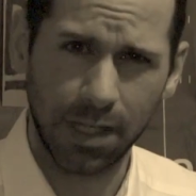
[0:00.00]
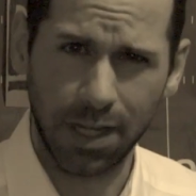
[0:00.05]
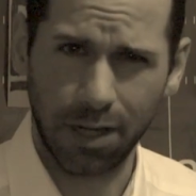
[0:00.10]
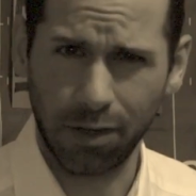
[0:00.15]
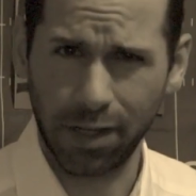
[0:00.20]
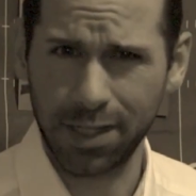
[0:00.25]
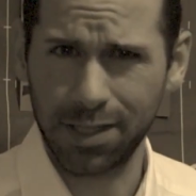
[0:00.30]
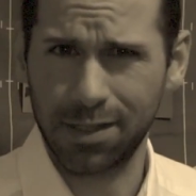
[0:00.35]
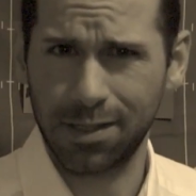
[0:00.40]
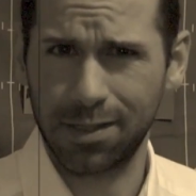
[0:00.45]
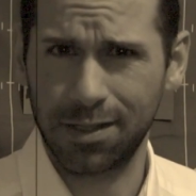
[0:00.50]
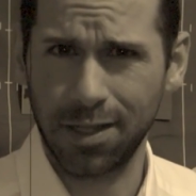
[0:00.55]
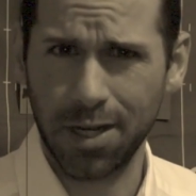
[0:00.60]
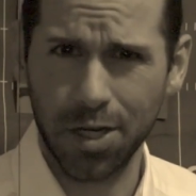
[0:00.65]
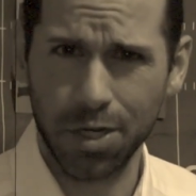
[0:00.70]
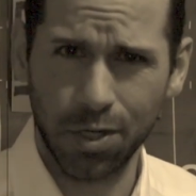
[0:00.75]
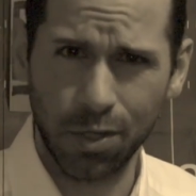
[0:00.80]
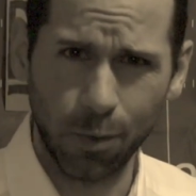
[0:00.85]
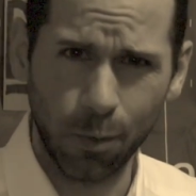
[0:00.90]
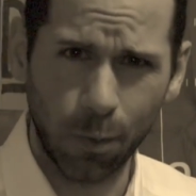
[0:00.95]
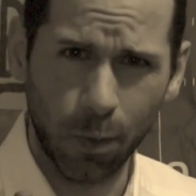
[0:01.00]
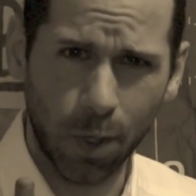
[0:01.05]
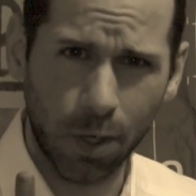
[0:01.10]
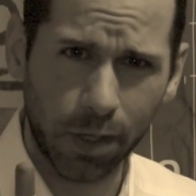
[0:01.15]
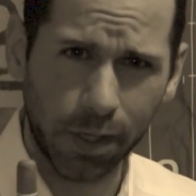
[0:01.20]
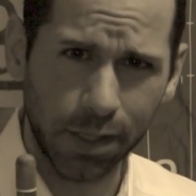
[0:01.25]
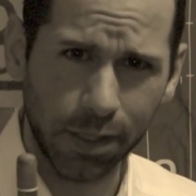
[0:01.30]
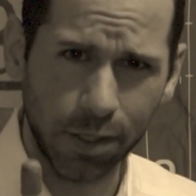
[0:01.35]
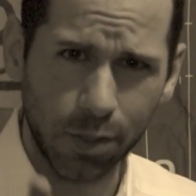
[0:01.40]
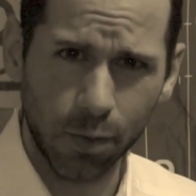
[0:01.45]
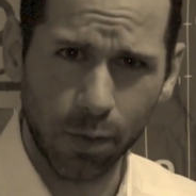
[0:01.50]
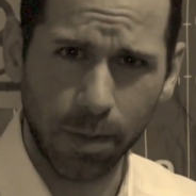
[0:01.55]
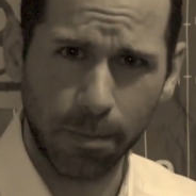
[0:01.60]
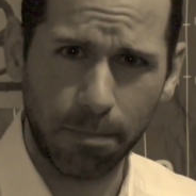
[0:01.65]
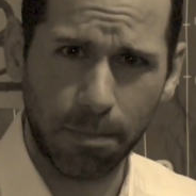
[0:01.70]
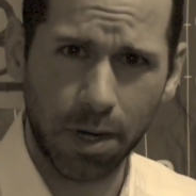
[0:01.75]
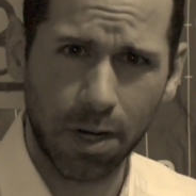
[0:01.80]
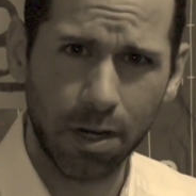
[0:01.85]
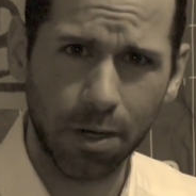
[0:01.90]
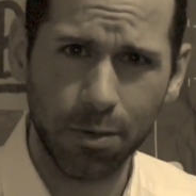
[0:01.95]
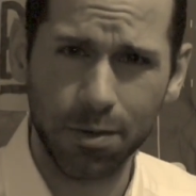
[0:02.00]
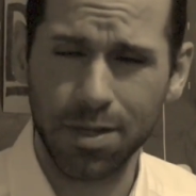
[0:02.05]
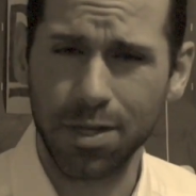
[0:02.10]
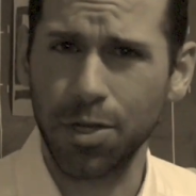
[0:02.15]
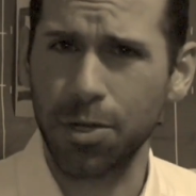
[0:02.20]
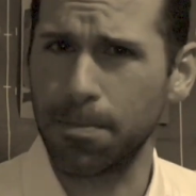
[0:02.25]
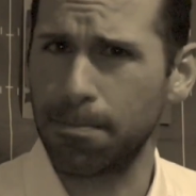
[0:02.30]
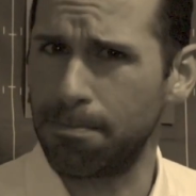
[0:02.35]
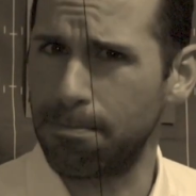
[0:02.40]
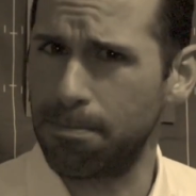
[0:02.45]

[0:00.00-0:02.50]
Now let's say you walk into a bar with your